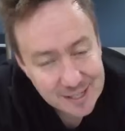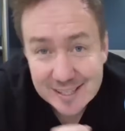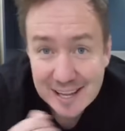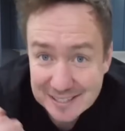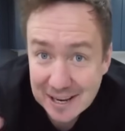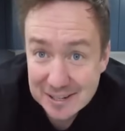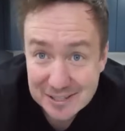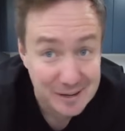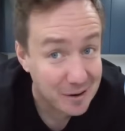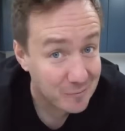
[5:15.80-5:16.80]
That's
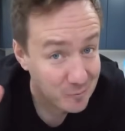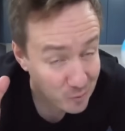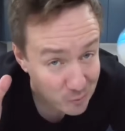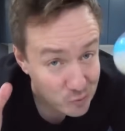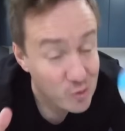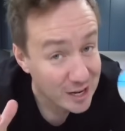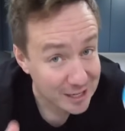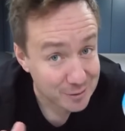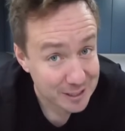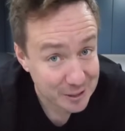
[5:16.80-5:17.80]
actually
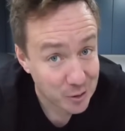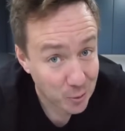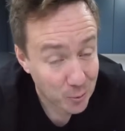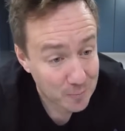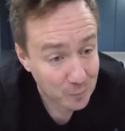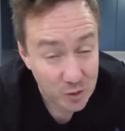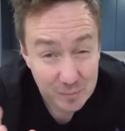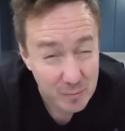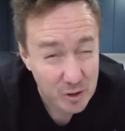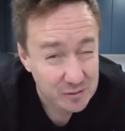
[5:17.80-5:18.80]
really, really cool. One
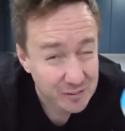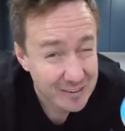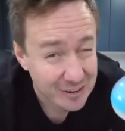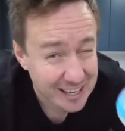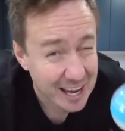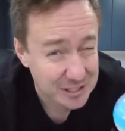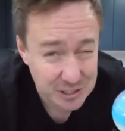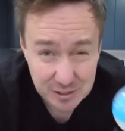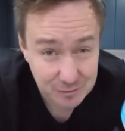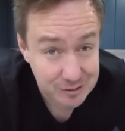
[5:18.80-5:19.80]
of my most favorite
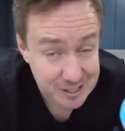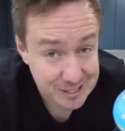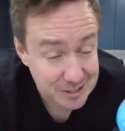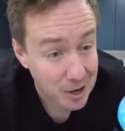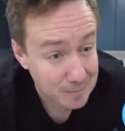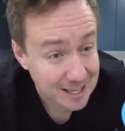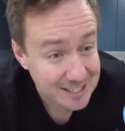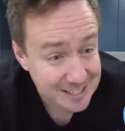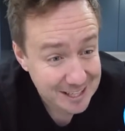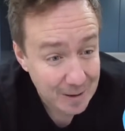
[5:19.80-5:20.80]
gadgets of recent times,
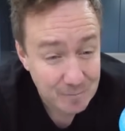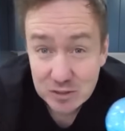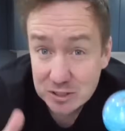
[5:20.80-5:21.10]
actually, that.